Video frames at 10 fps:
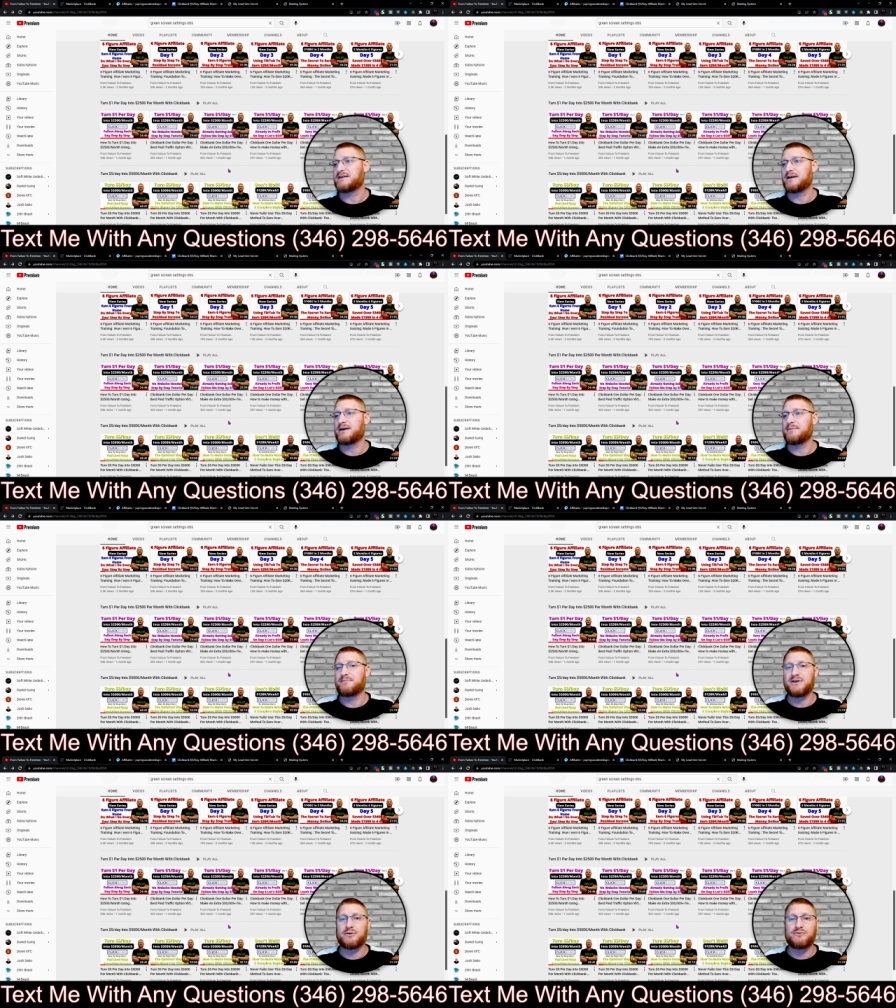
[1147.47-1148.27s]

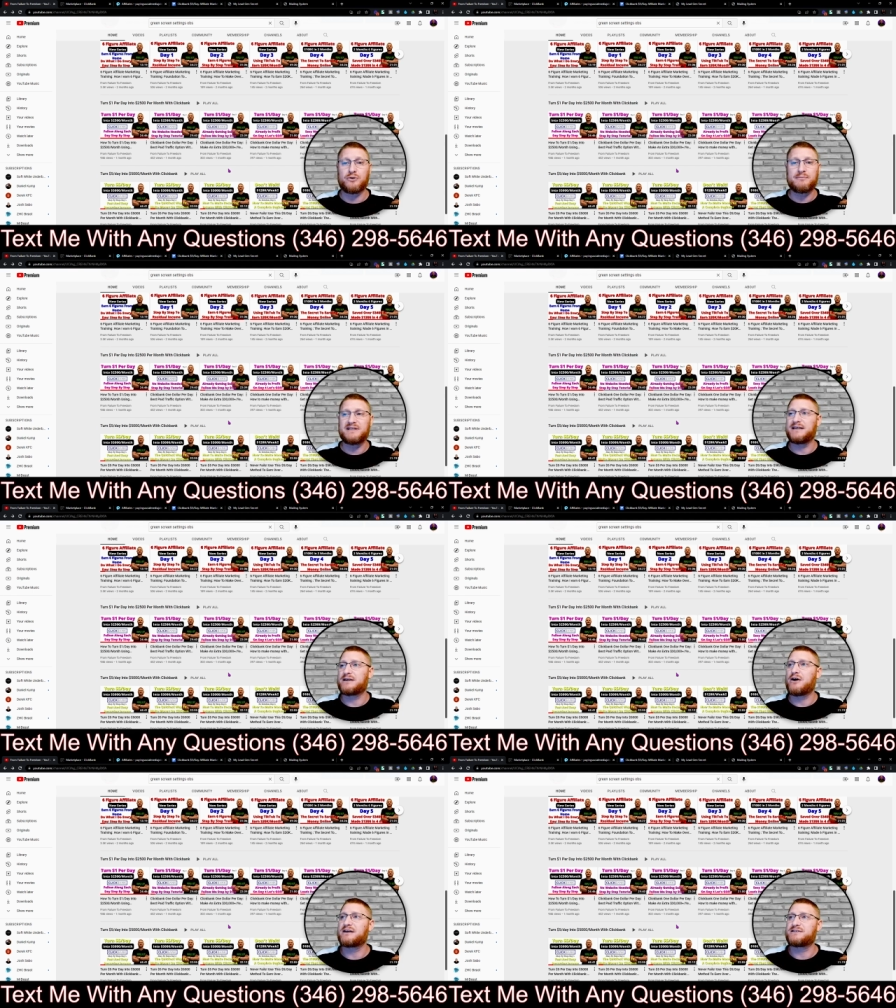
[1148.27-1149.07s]
You know, normally it
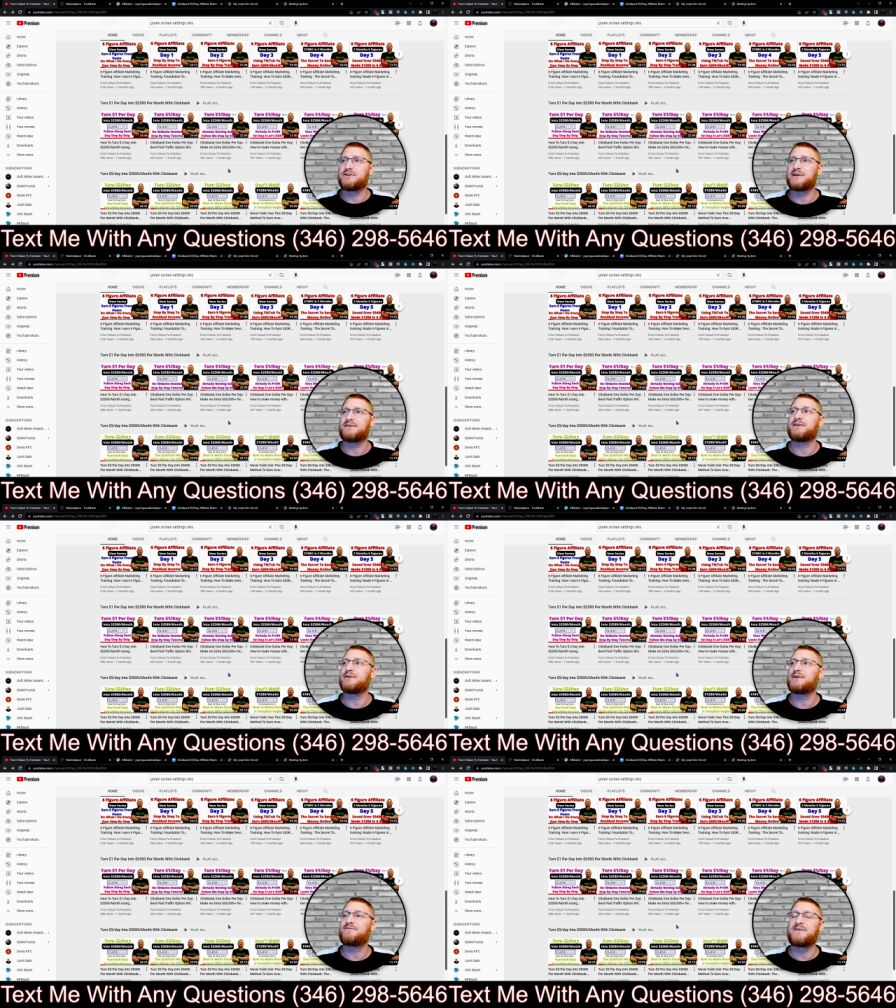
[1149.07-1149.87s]
costs, you
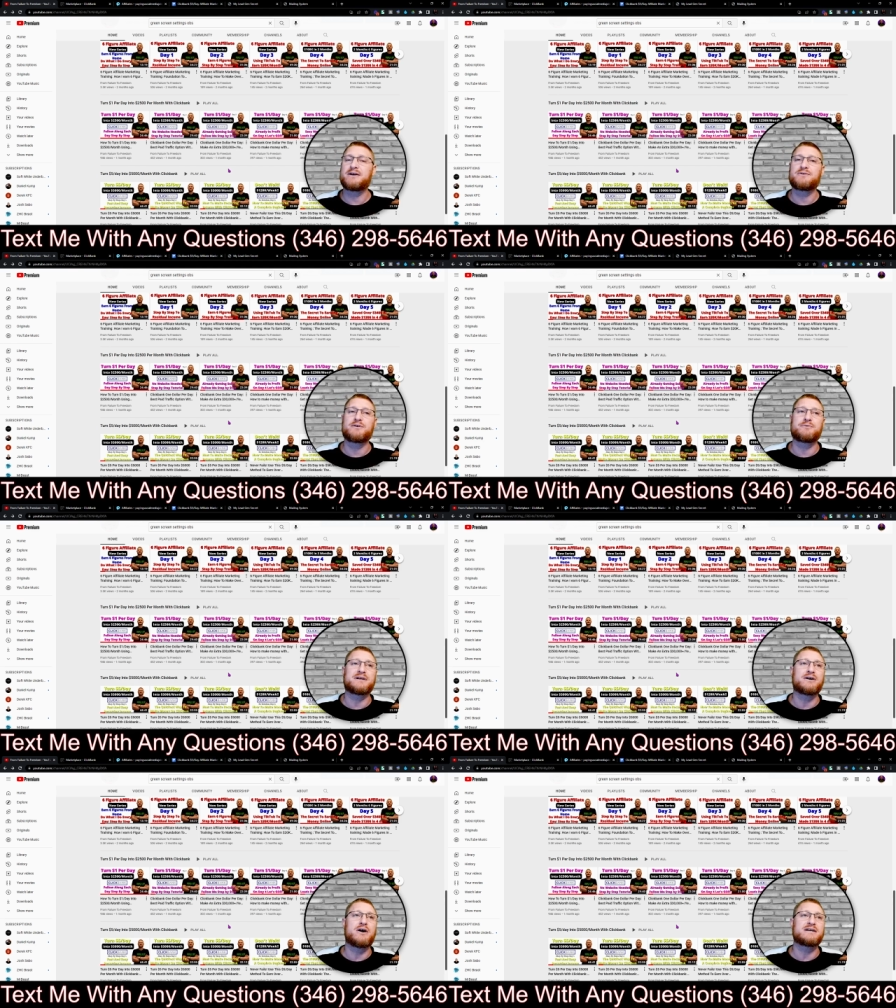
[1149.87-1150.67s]
can figure that it would
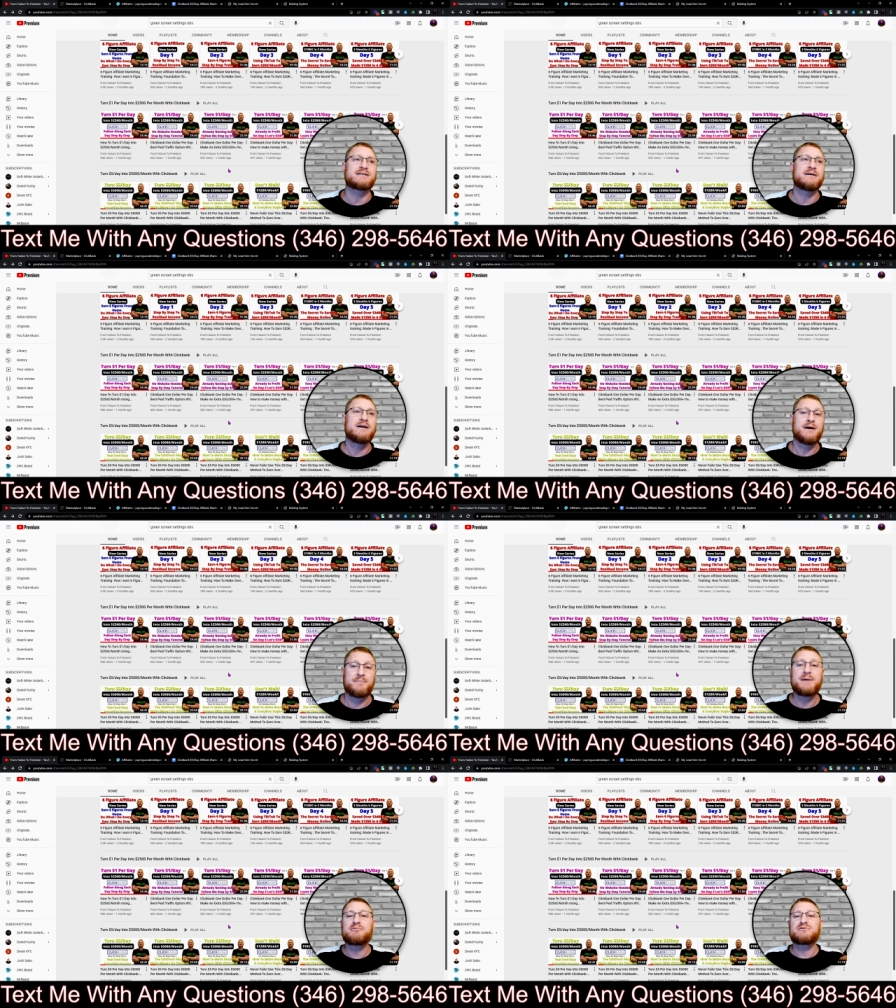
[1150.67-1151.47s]
cost,
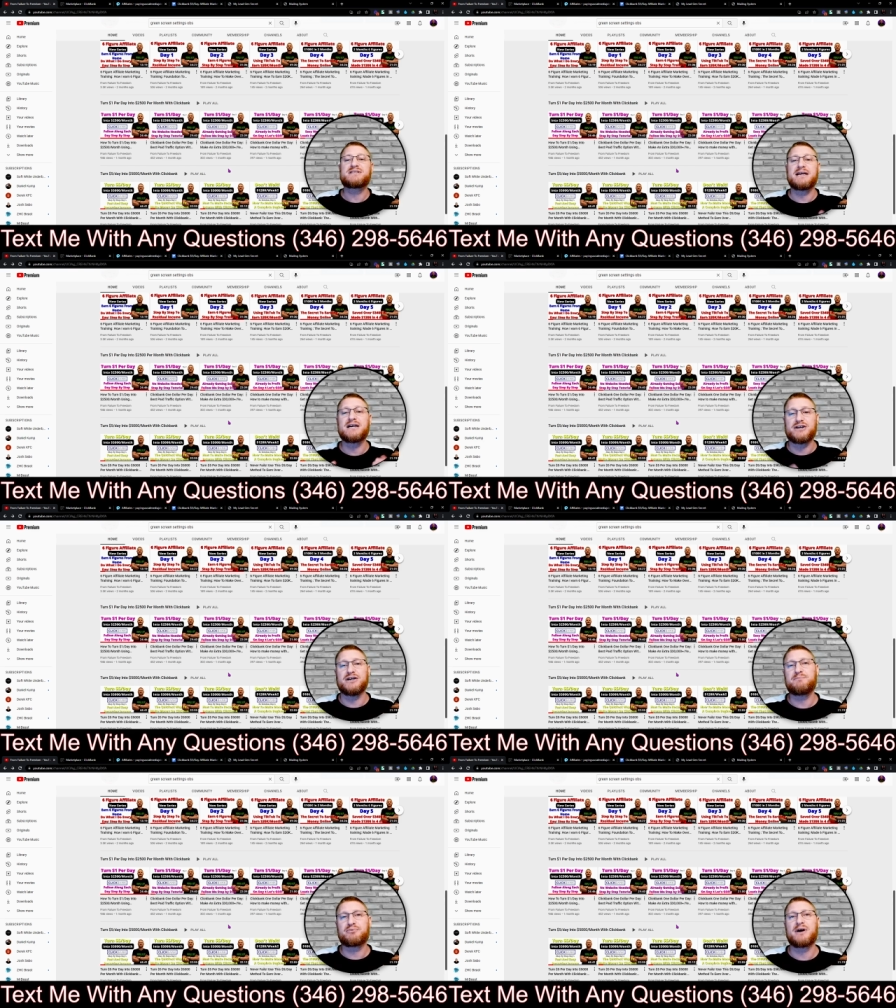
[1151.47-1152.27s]
people say a
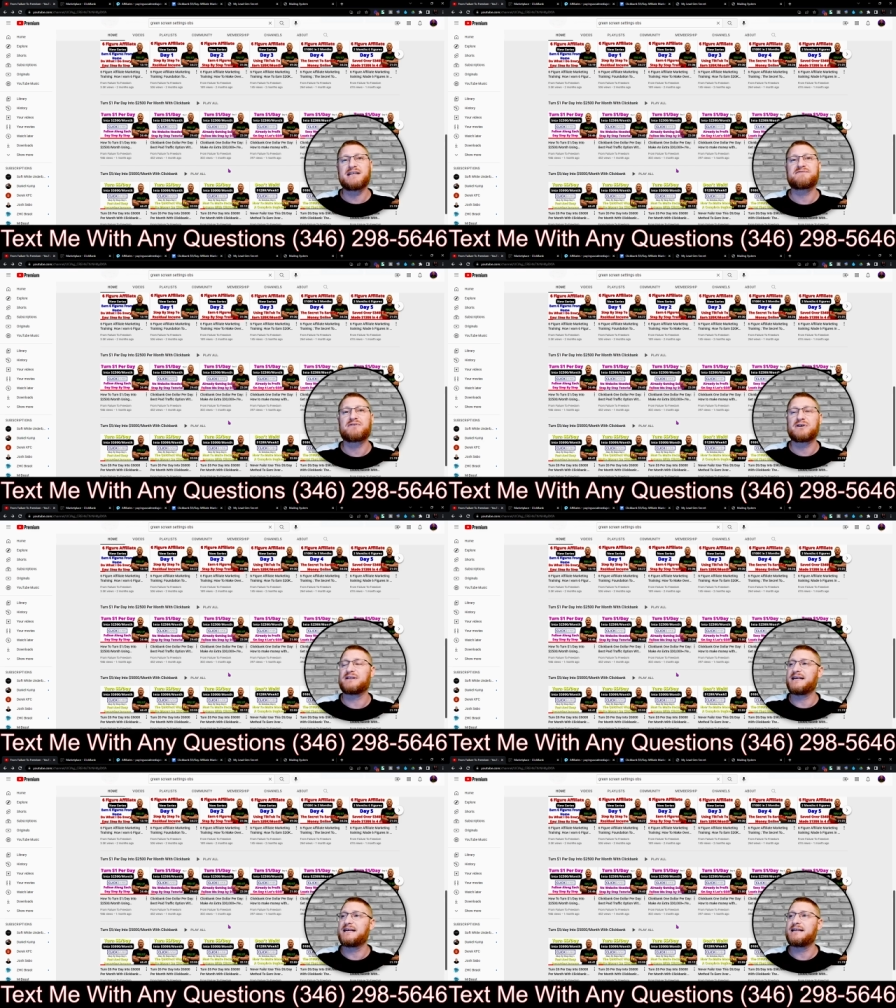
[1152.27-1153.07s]
good price for a
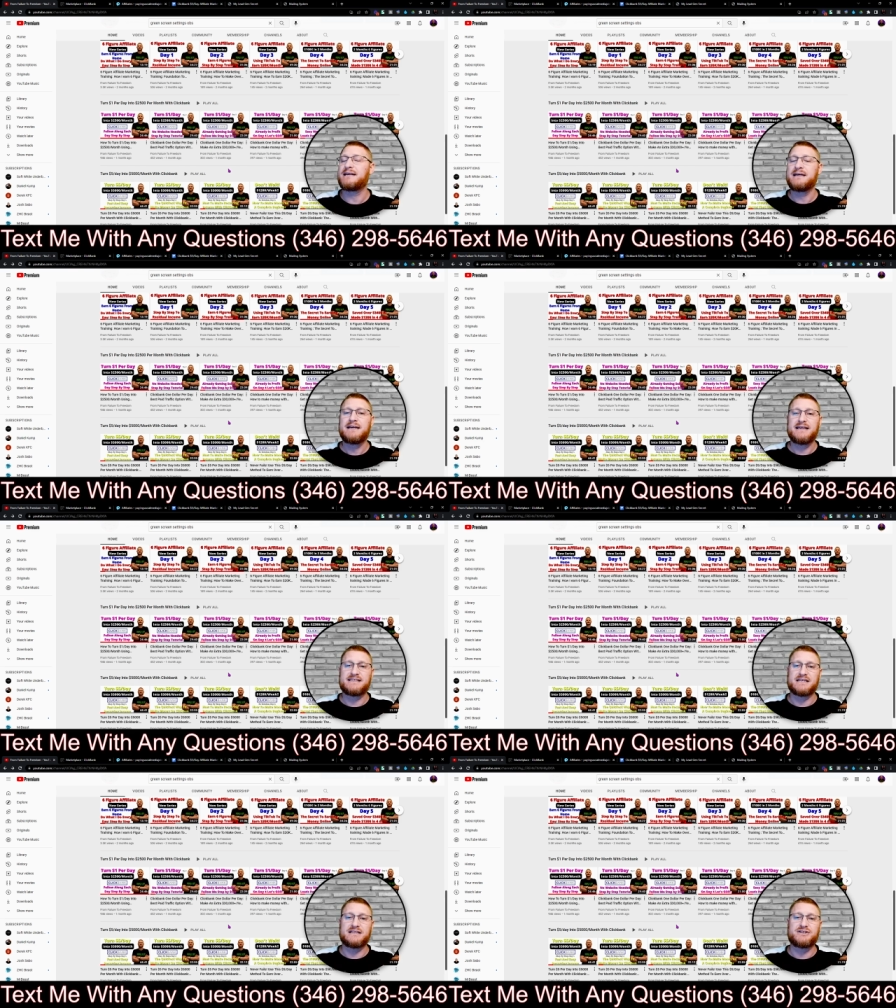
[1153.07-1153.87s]
lead is
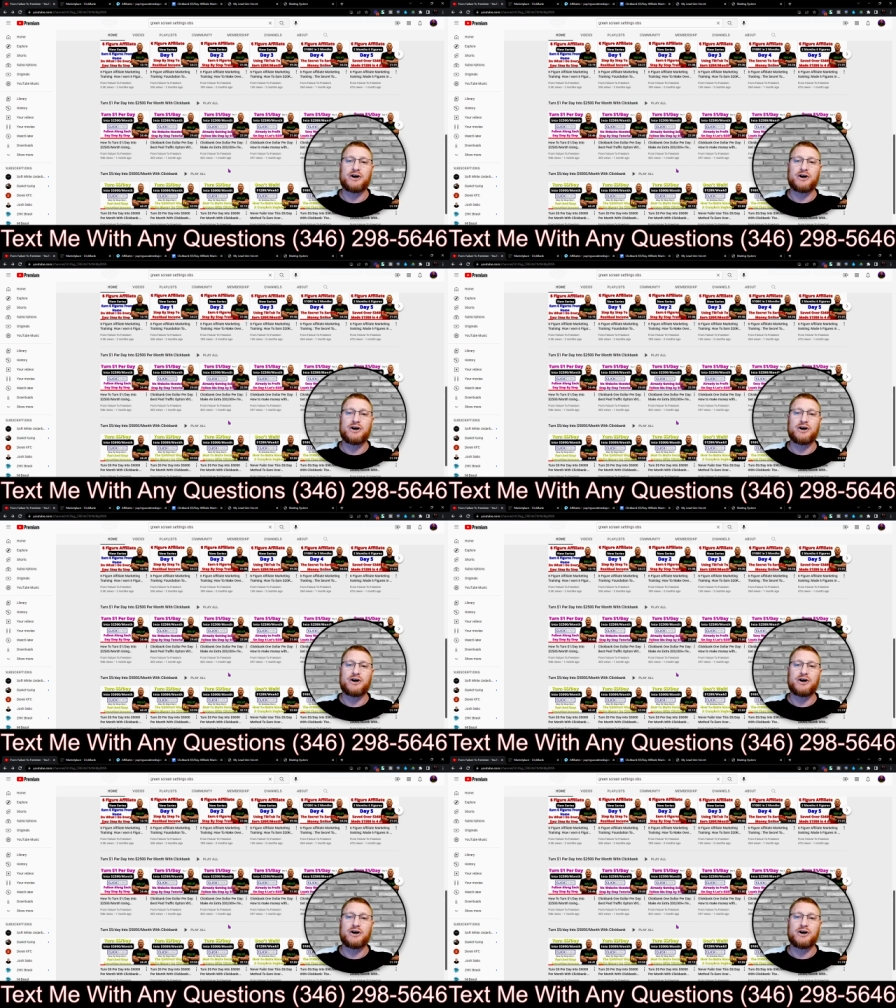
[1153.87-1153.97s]
between